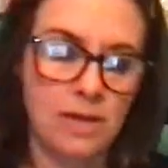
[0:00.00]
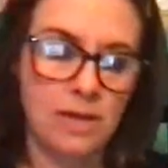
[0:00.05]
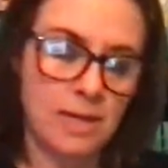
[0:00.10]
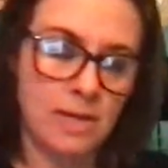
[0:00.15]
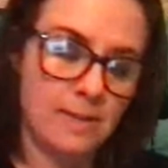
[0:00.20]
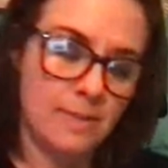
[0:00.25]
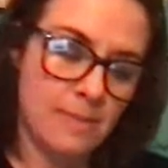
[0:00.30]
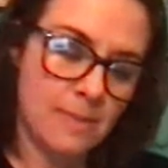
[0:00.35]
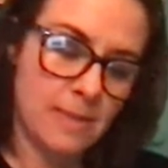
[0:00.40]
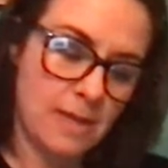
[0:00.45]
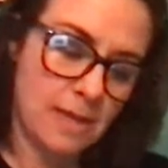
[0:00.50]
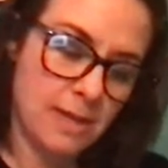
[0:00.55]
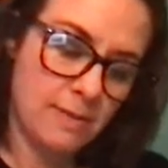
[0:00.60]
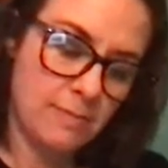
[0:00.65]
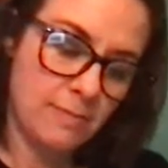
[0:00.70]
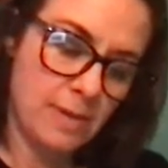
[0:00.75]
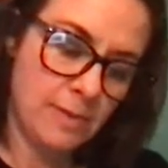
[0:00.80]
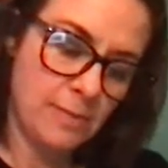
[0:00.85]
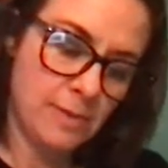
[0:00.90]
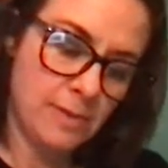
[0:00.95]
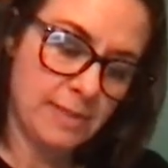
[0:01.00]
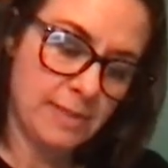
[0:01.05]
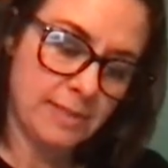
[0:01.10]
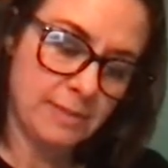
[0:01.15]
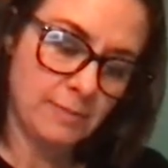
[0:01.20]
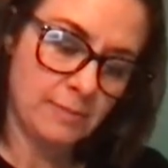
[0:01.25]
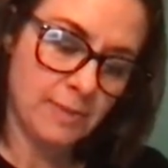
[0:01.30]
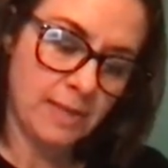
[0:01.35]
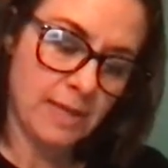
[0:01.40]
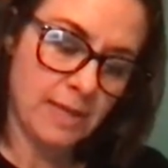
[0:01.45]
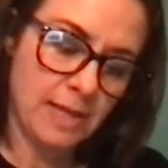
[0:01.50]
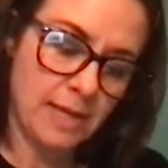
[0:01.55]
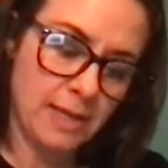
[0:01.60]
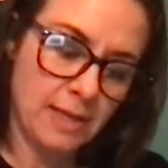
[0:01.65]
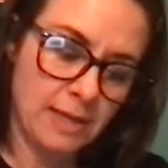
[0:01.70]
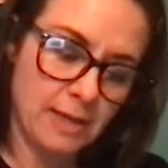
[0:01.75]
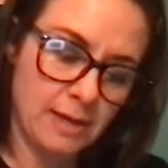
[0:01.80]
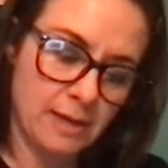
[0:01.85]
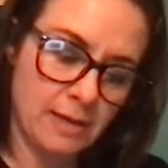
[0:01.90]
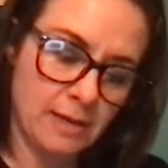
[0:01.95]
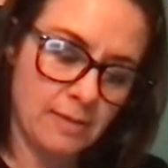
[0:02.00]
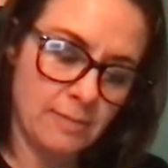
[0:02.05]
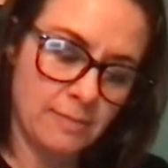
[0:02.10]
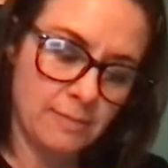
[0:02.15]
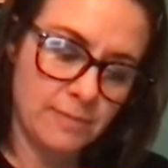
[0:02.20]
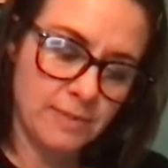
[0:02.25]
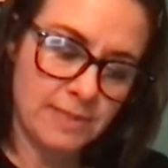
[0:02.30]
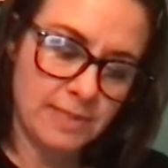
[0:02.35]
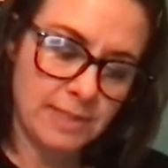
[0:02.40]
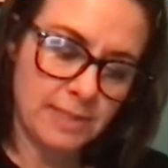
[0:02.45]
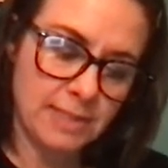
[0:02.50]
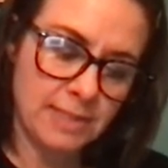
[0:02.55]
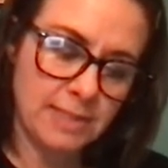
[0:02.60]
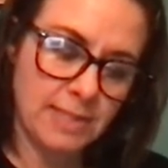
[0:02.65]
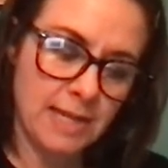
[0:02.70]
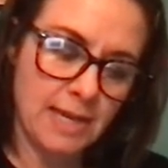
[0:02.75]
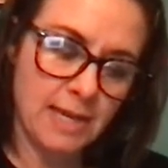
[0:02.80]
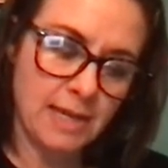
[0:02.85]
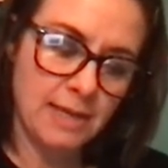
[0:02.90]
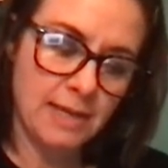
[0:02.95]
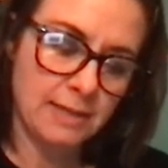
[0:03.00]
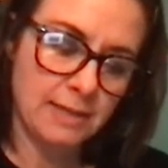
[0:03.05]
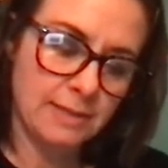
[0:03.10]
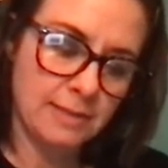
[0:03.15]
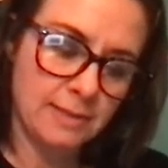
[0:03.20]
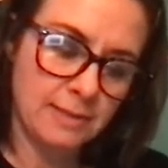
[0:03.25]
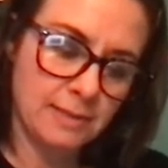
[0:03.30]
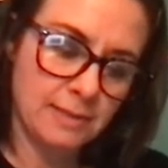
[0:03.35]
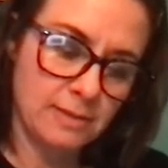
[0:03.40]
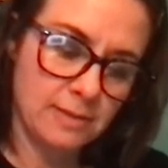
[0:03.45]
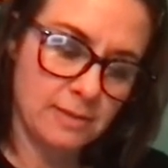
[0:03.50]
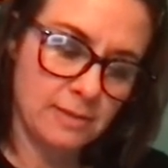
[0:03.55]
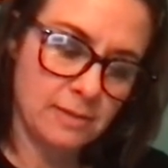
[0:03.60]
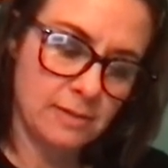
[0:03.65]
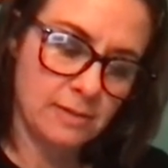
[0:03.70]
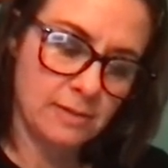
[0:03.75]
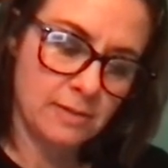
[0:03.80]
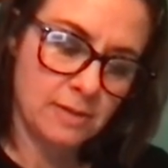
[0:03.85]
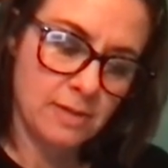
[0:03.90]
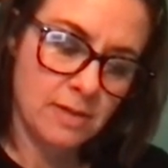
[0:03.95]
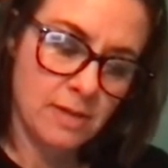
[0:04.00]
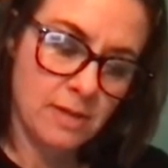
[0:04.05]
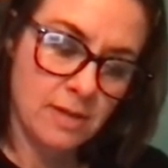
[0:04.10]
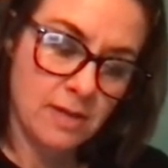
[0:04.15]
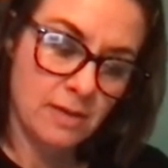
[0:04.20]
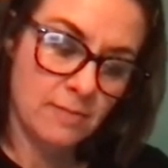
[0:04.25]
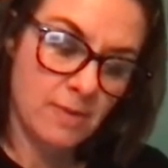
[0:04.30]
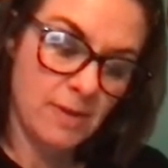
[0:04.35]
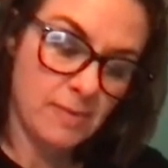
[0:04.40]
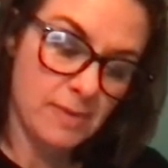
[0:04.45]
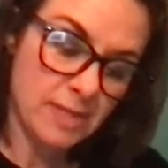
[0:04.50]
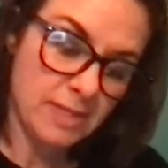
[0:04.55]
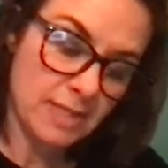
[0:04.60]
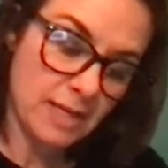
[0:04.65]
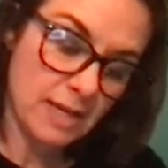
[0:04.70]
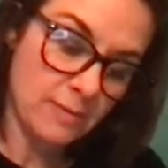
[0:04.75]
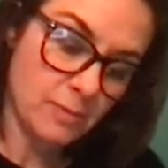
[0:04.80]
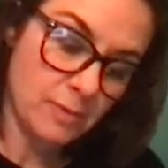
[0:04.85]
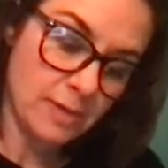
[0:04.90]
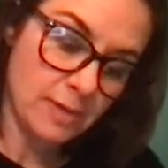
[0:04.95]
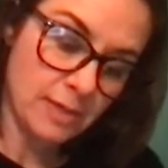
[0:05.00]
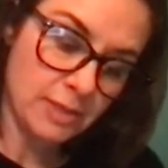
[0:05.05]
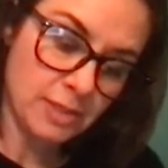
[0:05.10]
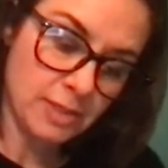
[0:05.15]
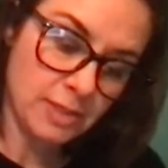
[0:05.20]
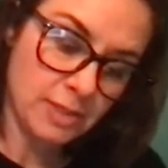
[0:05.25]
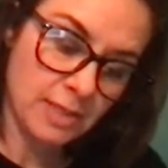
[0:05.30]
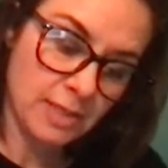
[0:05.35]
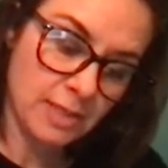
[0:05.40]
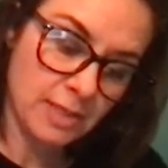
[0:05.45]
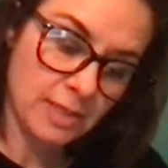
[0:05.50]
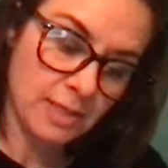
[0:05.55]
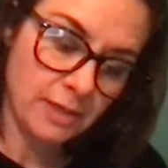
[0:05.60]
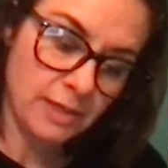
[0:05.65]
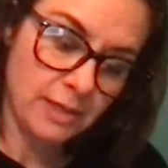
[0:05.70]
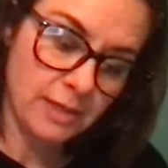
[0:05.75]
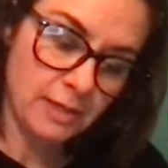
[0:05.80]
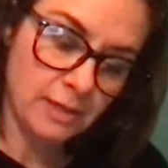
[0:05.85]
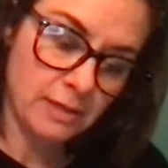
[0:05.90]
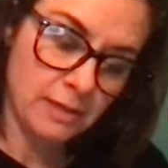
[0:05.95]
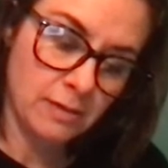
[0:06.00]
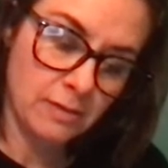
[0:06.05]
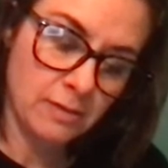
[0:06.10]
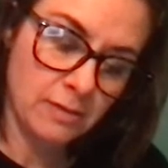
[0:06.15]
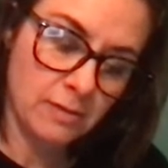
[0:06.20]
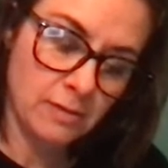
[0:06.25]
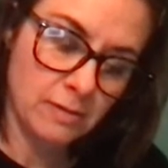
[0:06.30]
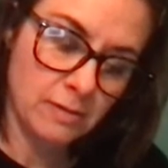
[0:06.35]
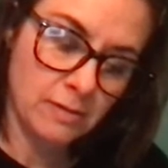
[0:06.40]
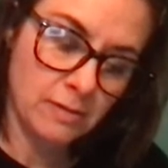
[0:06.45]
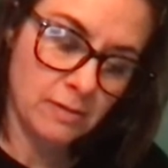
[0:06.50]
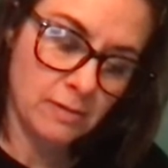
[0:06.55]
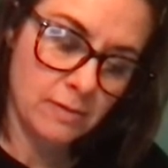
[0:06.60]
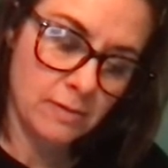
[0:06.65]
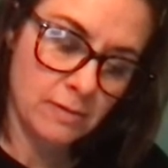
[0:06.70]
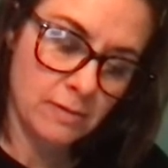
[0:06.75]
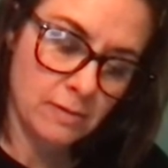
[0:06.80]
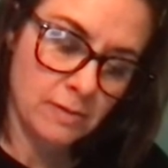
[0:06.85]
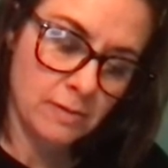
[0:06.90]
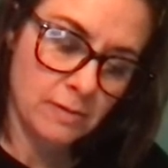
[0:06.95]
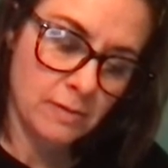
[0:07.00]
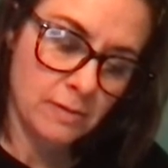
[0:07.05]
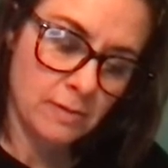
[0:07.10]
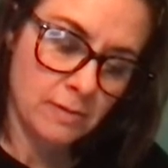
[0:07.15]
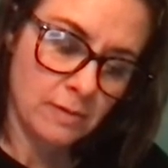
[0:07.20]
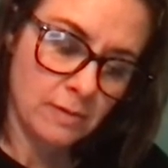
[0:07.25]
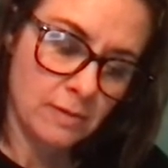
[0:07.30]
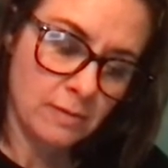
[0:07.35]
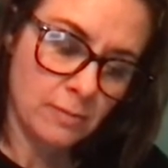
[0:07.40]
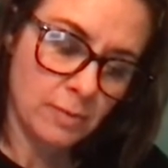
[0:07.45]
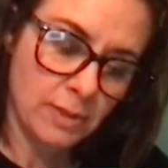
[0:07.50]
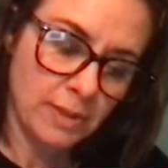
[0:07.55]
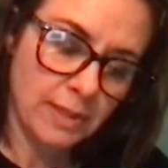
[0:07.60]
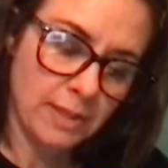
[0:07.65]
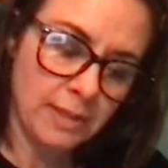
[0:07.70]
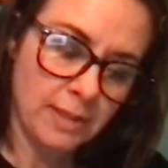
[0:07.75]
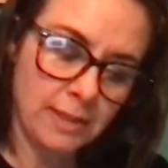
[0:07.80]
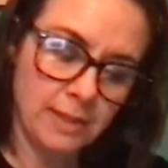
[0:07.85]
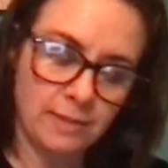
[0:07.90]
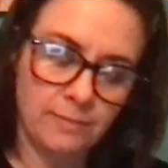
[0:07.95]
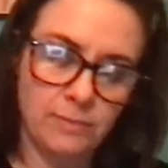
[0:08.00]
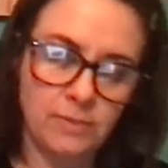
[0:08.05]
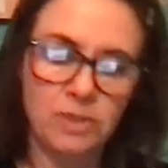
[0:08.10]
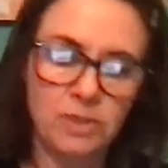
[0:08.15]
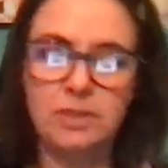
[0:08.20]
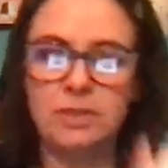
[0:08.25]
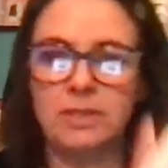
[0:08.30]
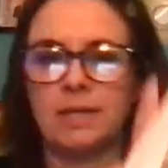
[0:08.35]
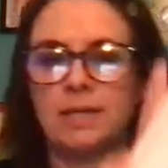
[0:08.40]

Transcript: And then maybe some like zigzags. And maybe the top one I'll just color in completely, just